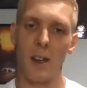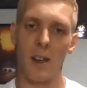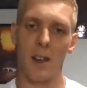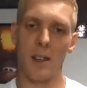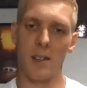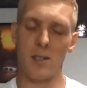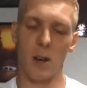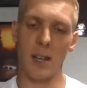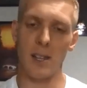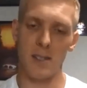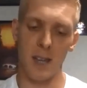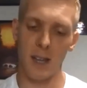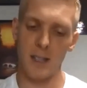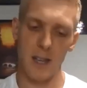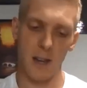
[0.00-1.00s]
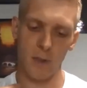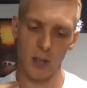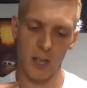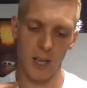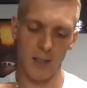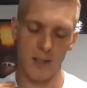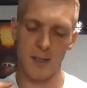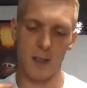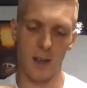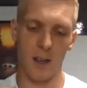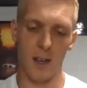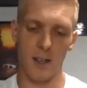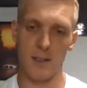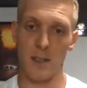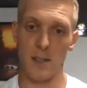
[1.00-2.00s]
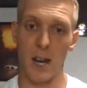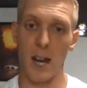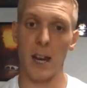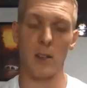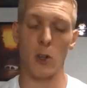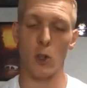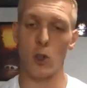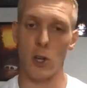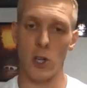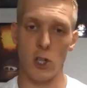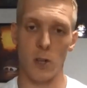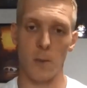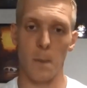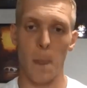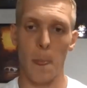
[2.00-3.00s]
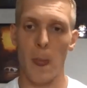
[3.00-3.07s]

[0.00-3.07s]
And so I'd say definitely it's the it's the diet nutrition.